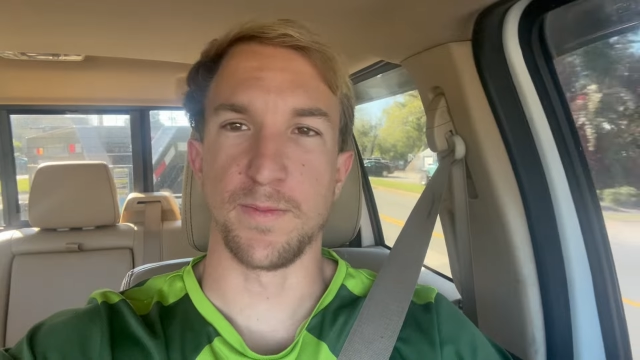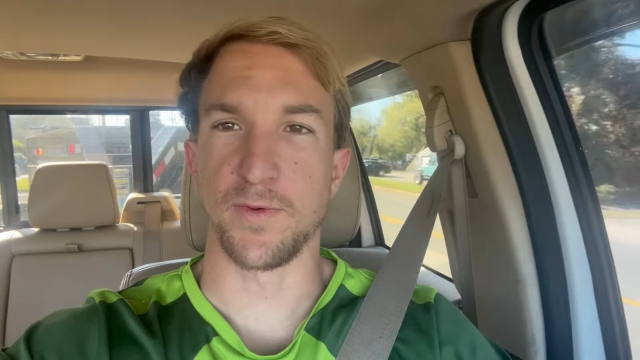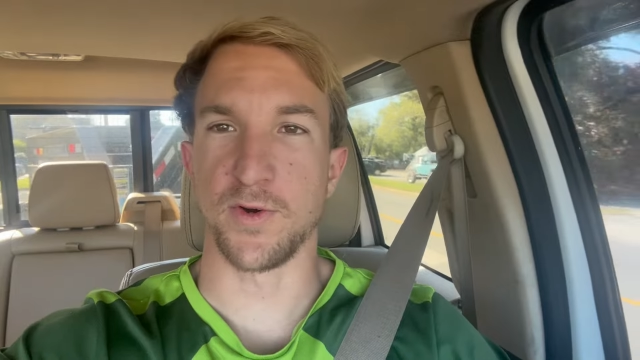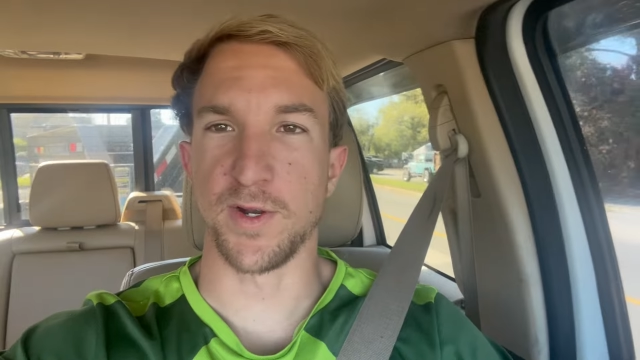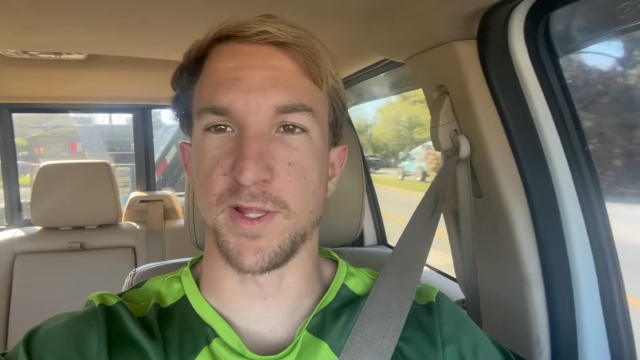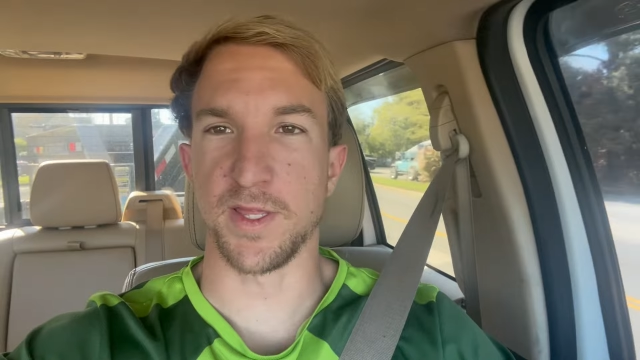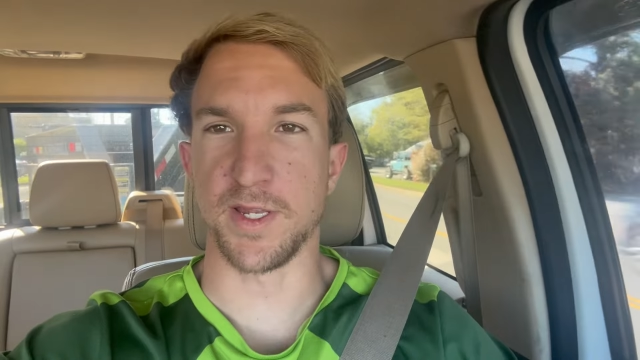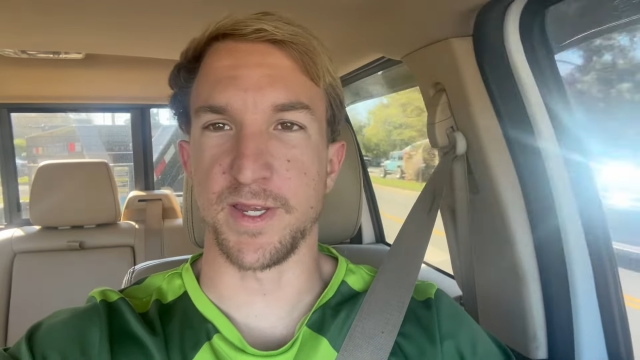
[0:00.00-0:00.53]

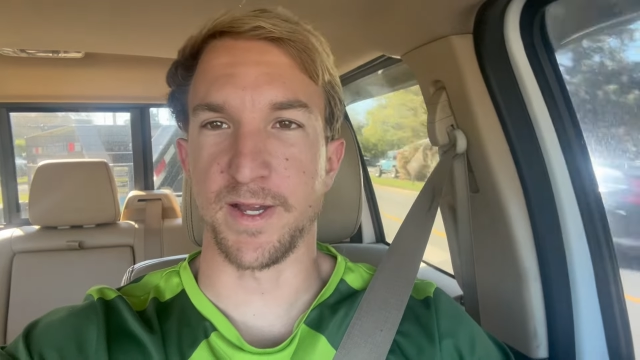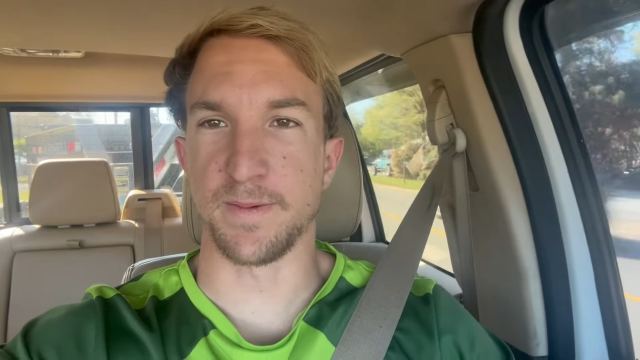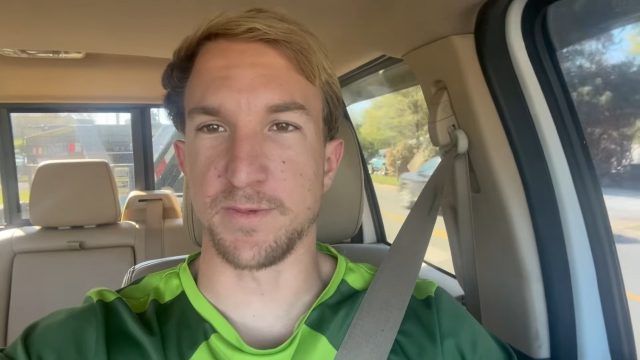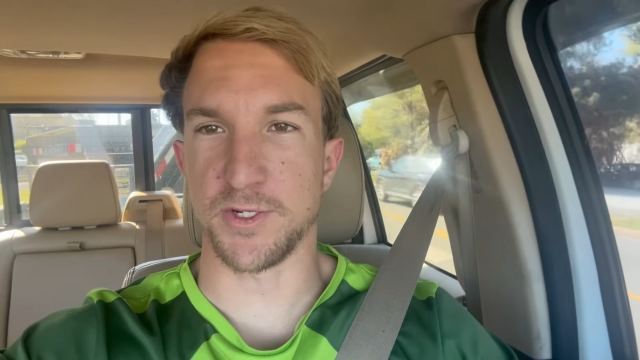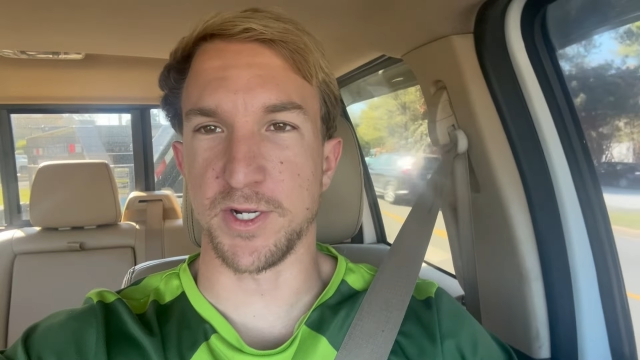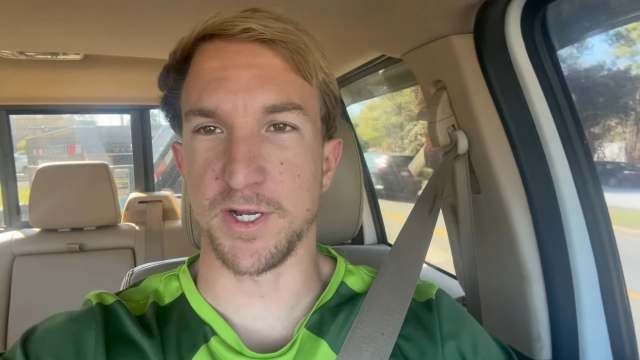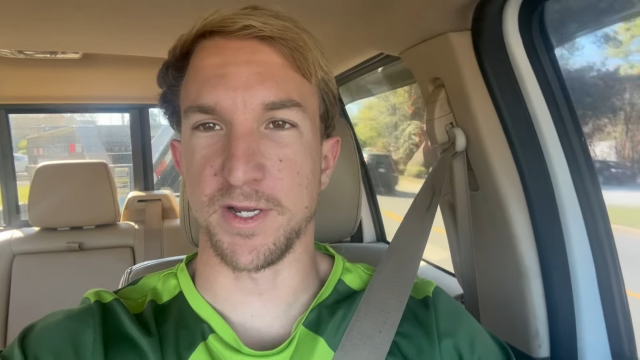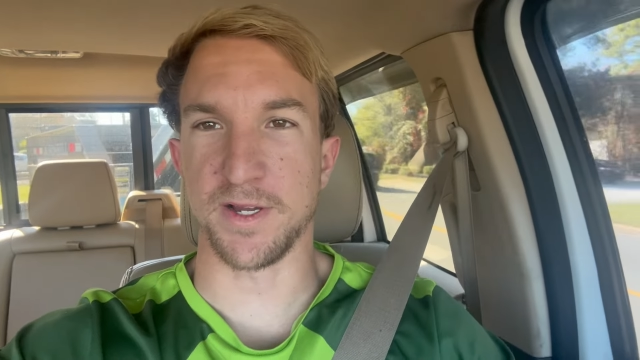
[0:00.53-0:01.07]
morning the dump
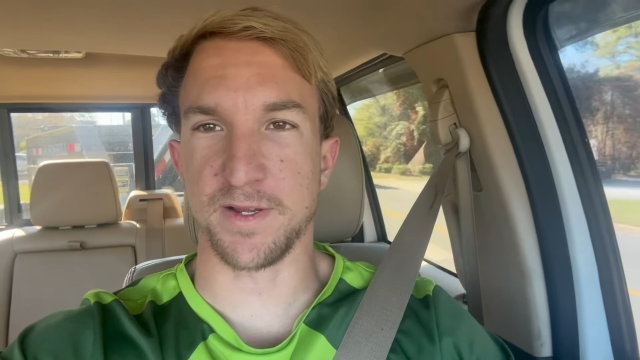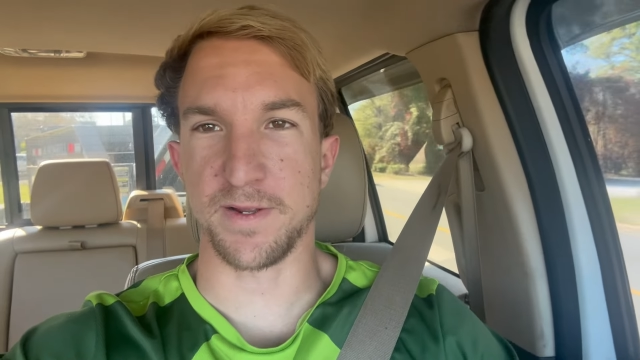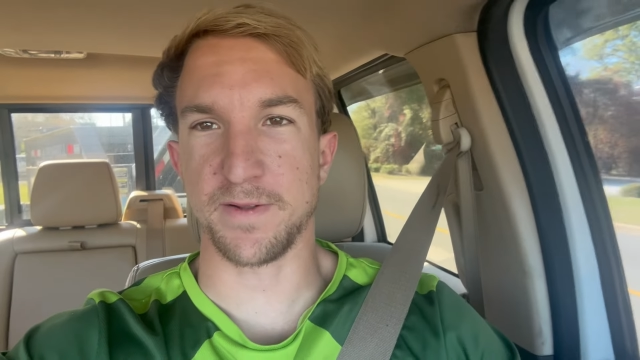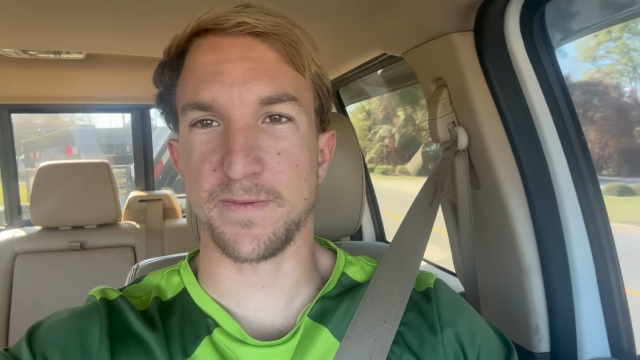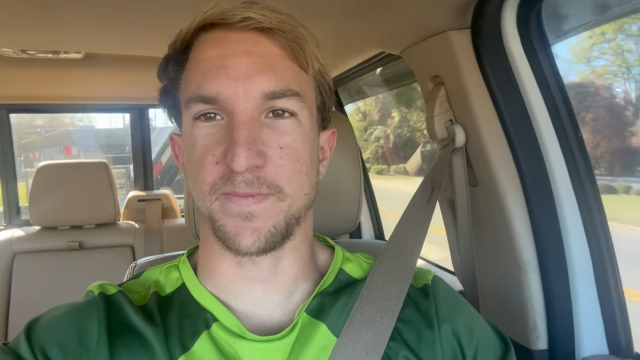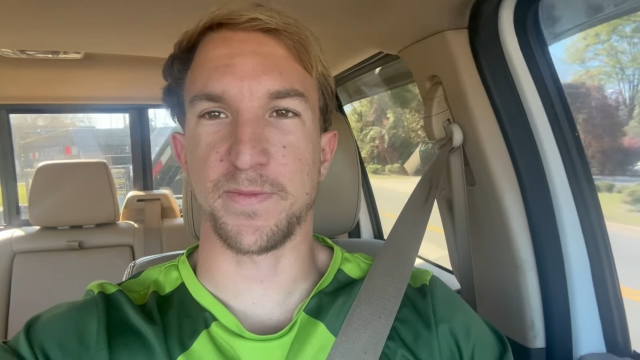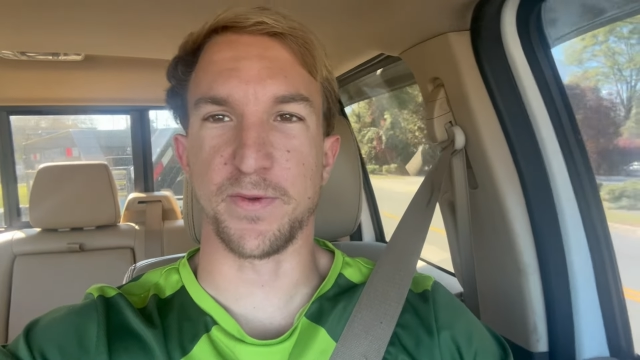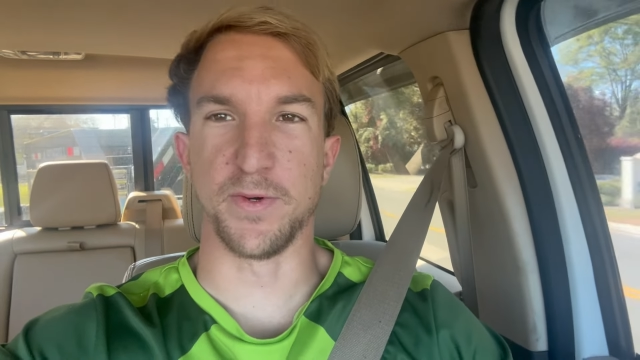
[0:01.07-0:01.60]
truck
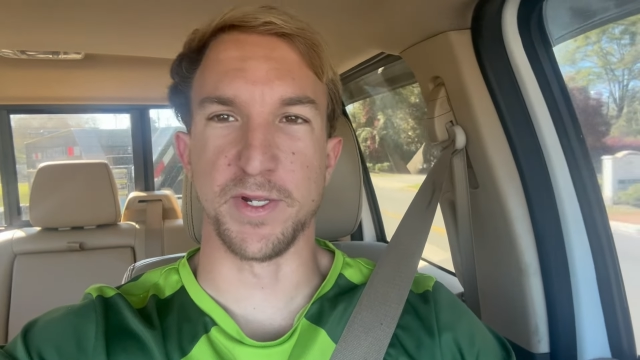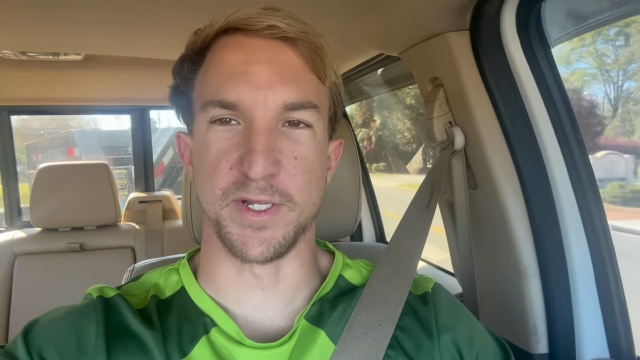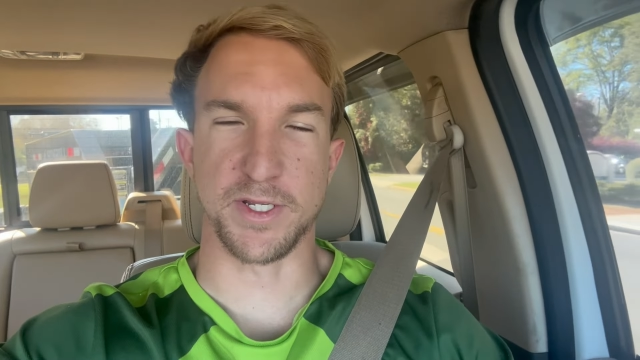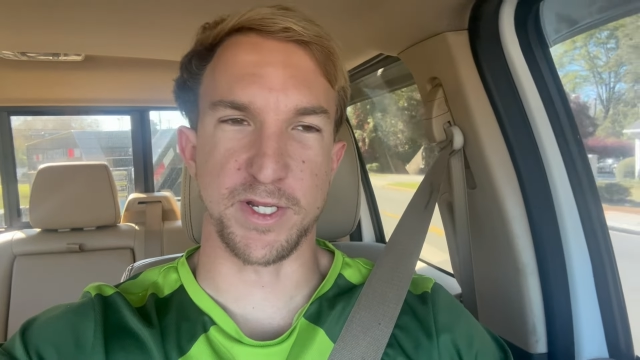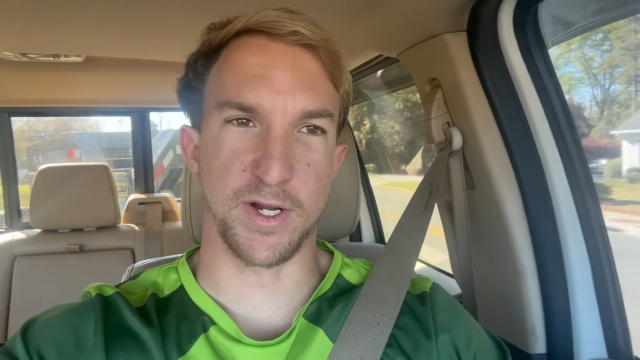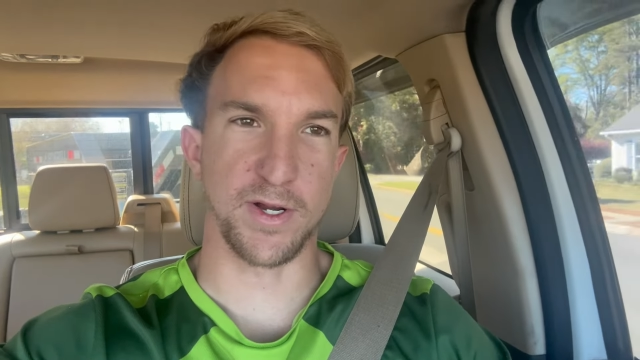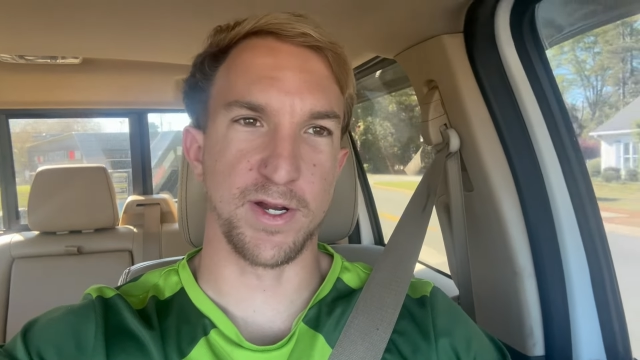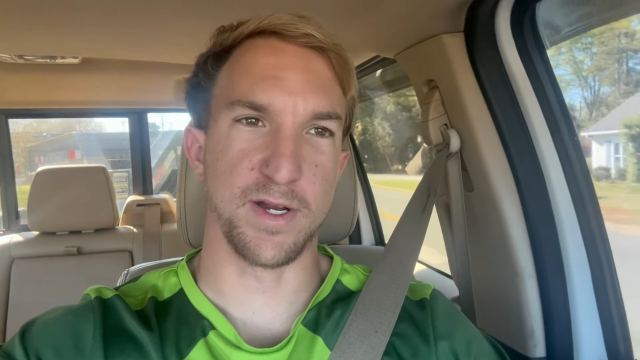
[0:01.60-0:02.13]
wouldn't
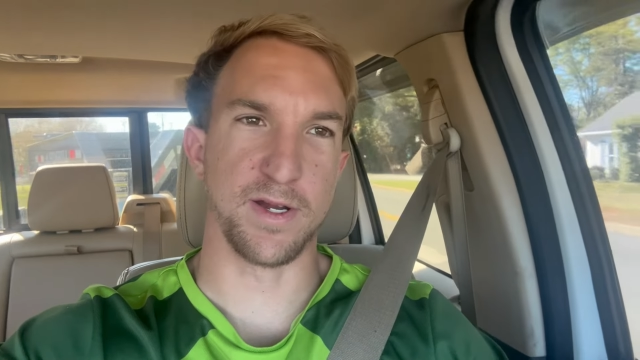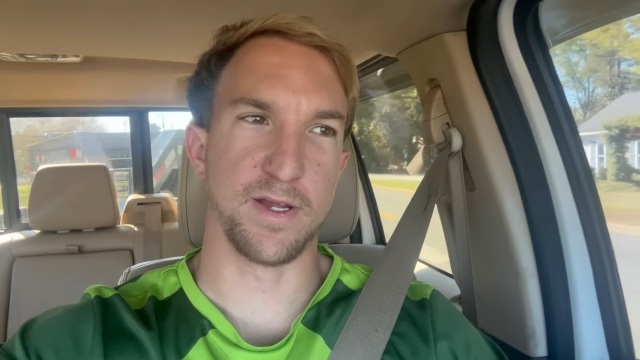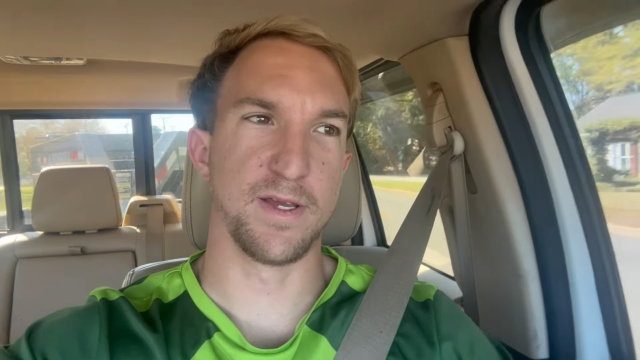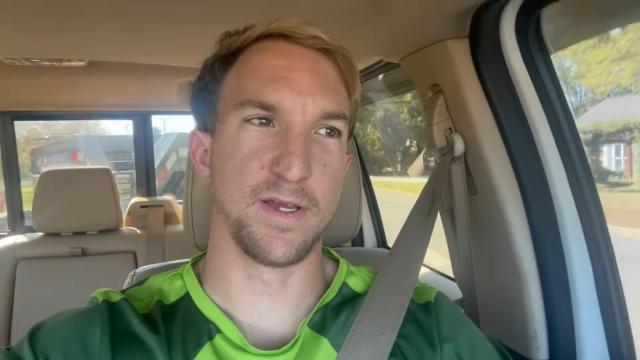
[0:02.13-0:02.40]
start,